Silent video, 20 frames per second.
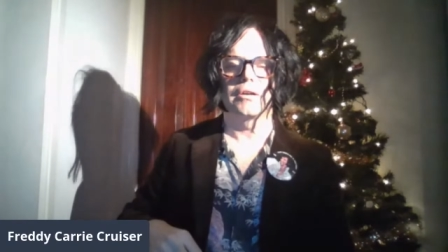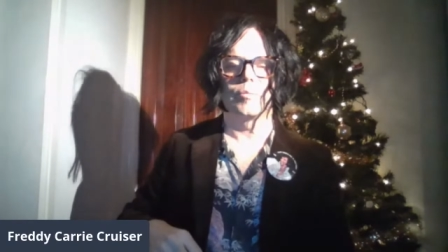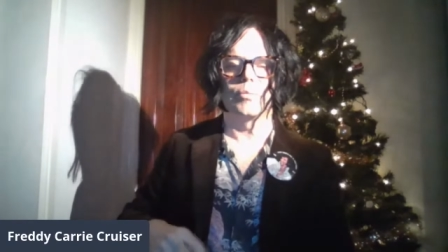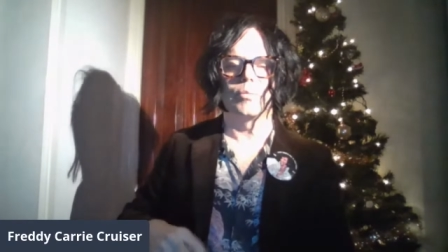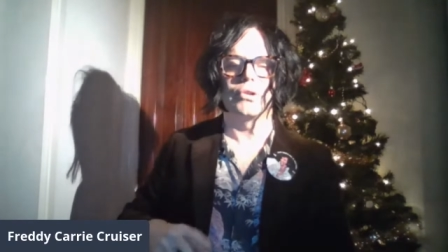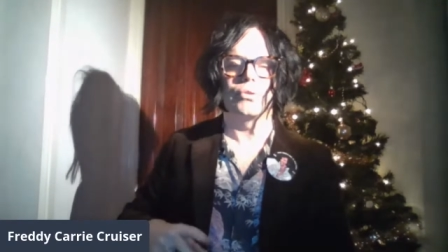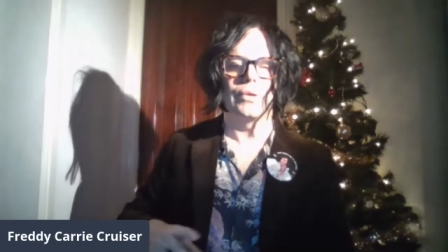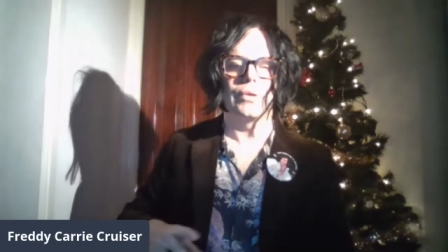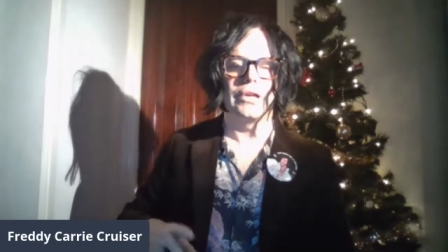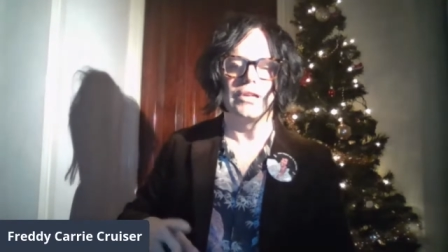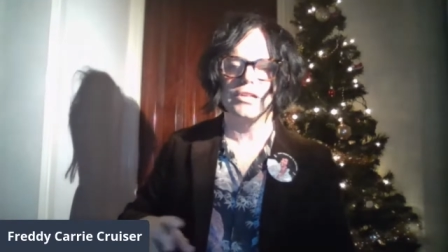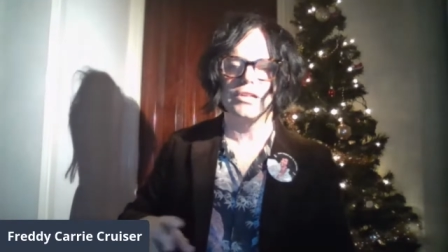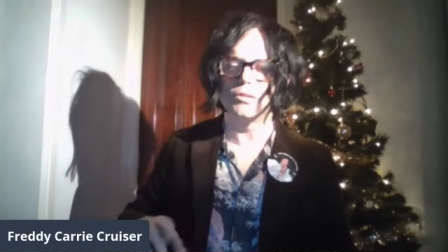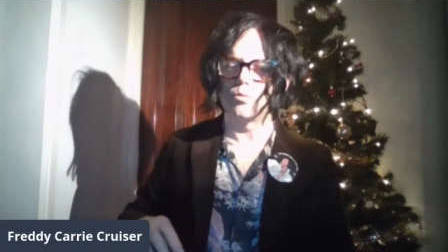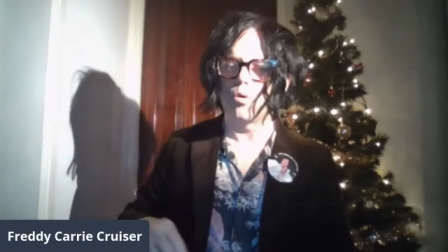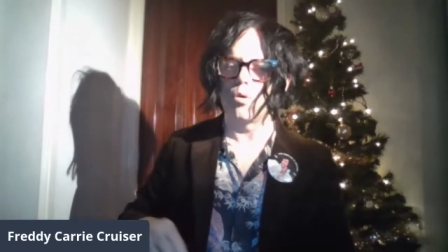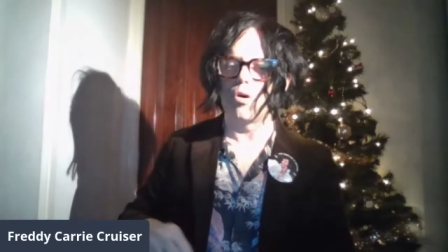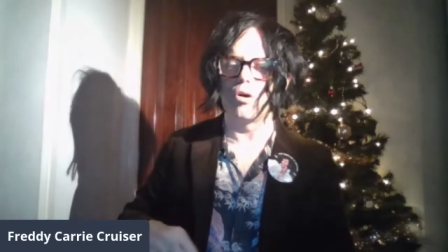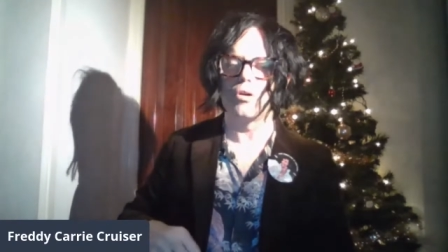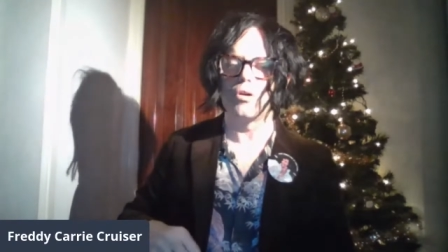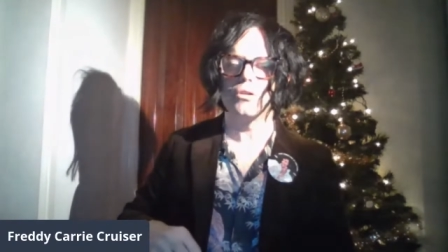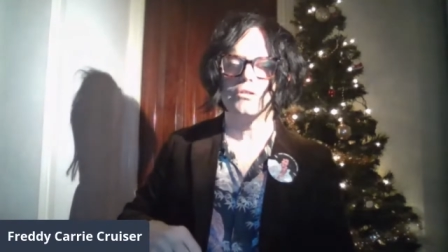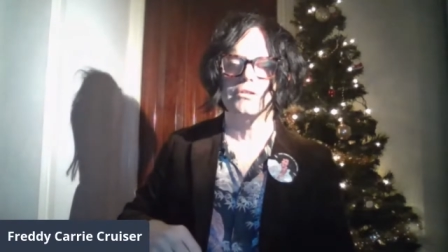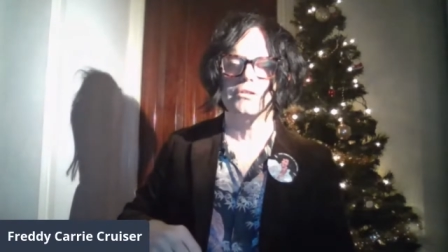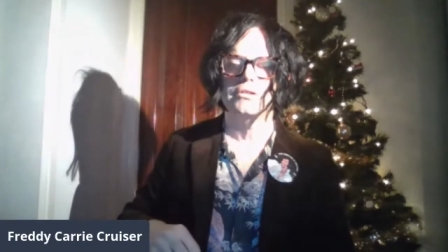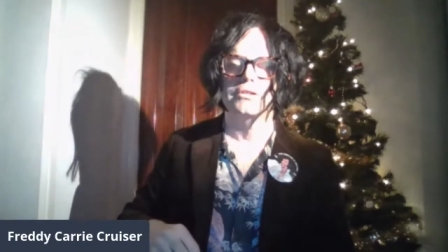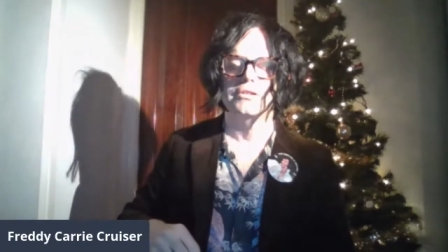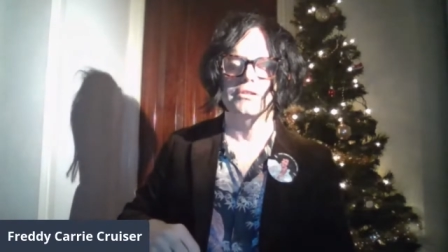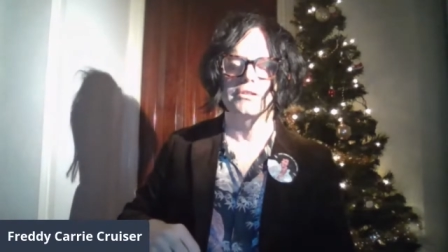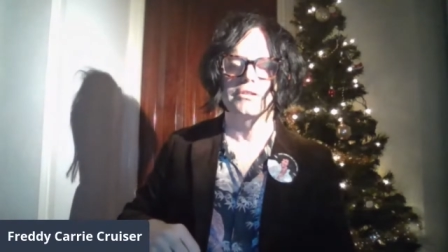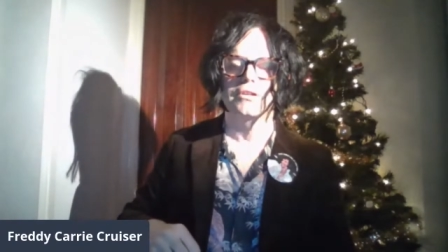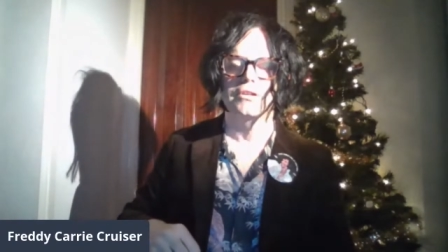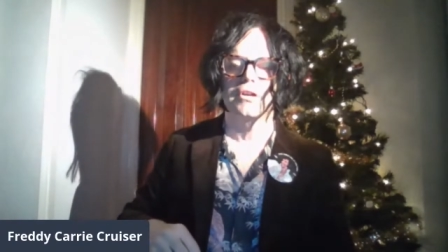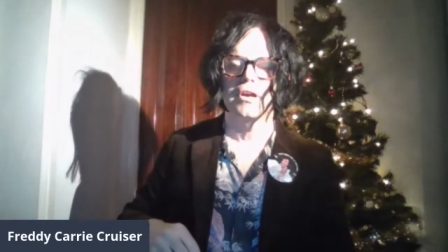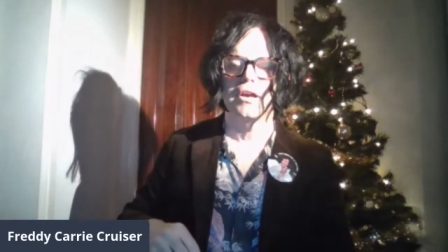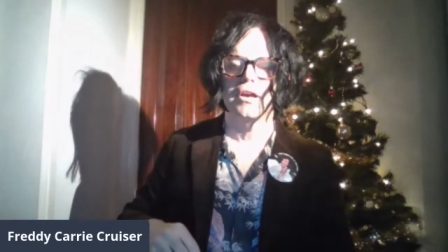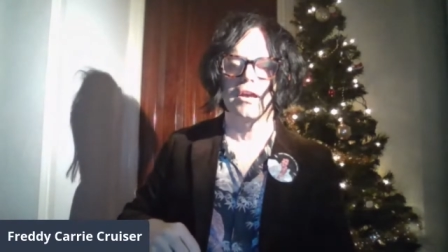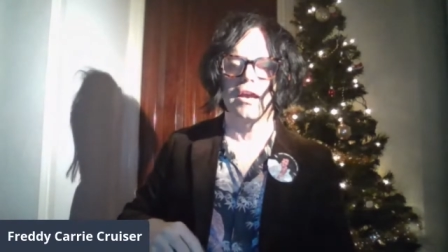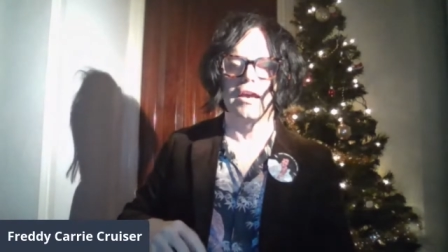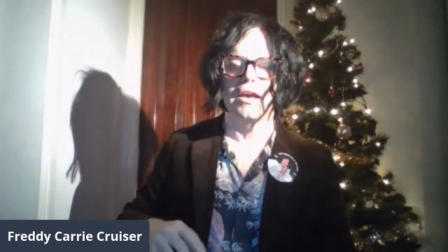between these walls
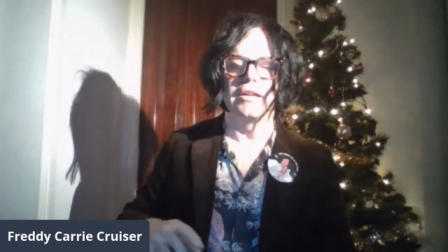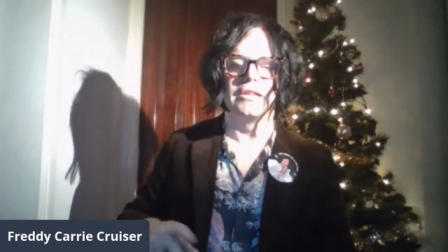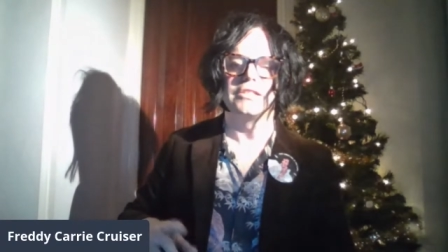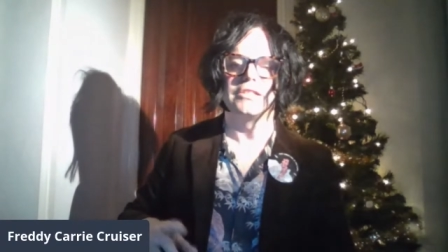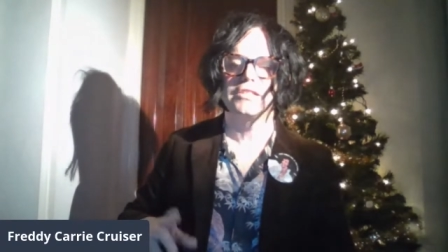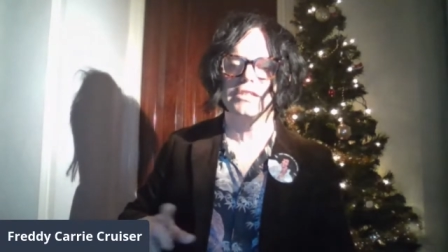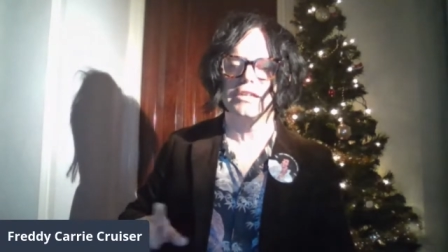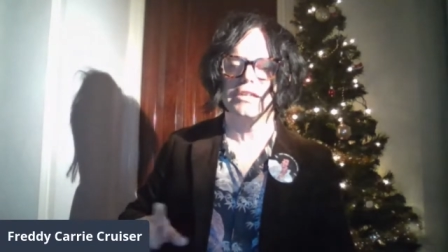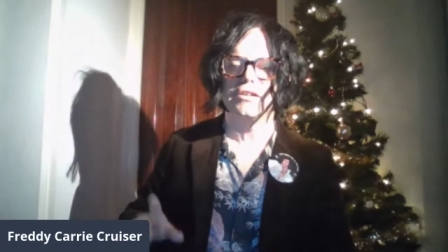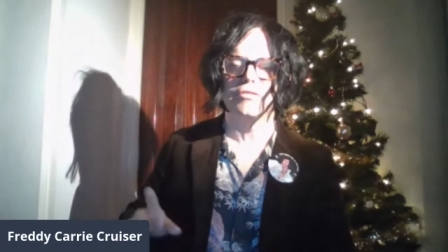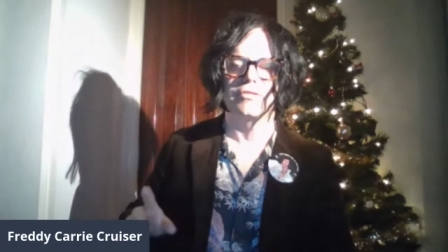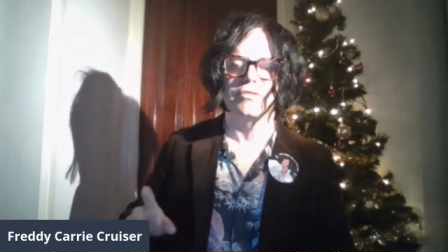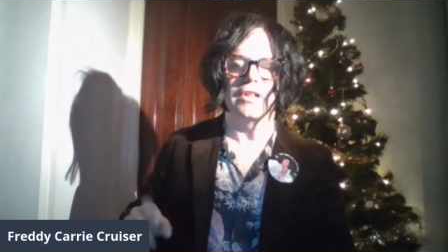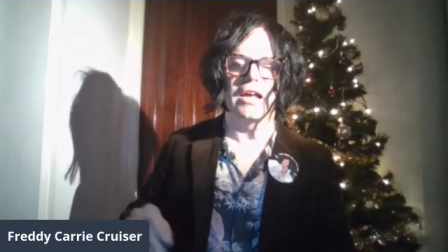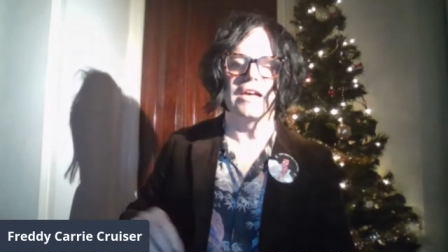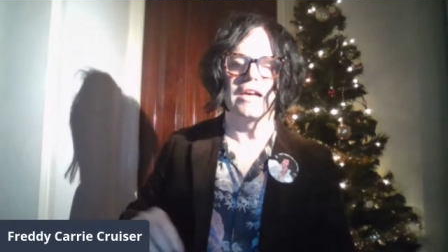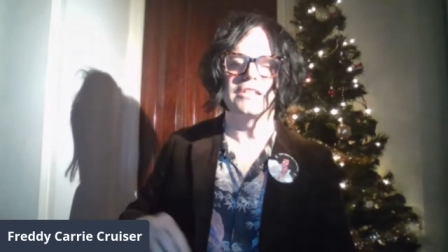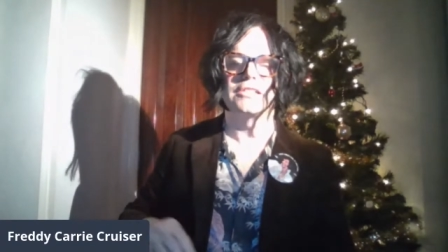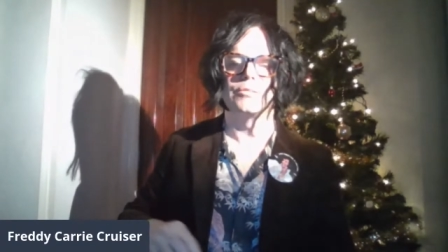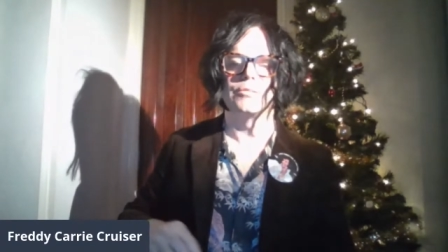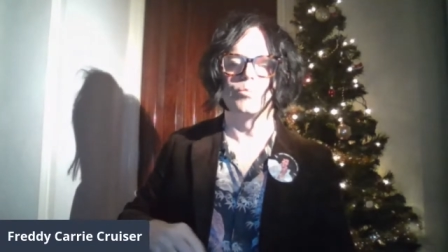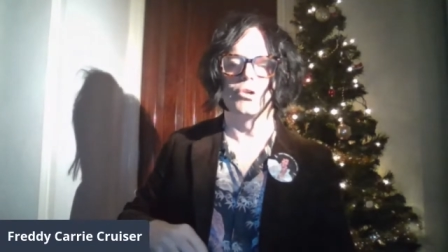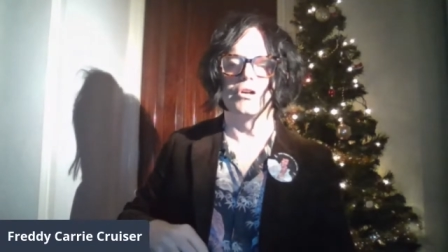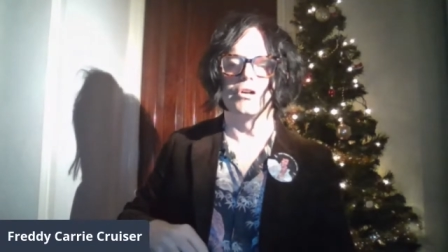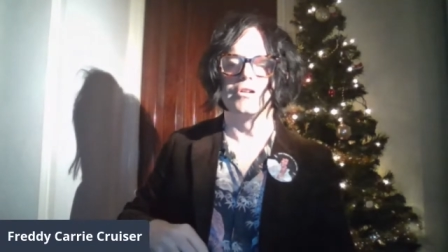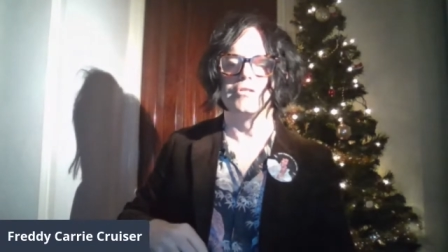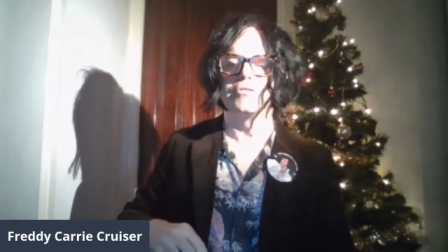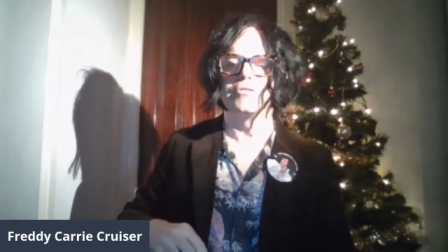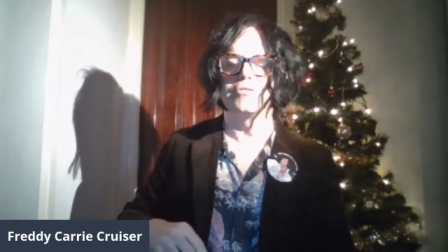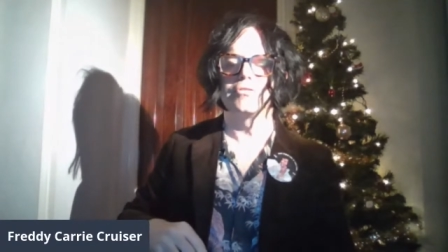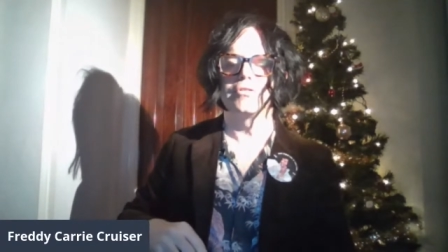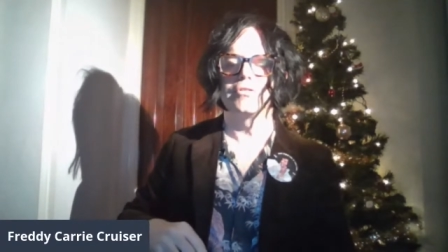and the sheet of glass above,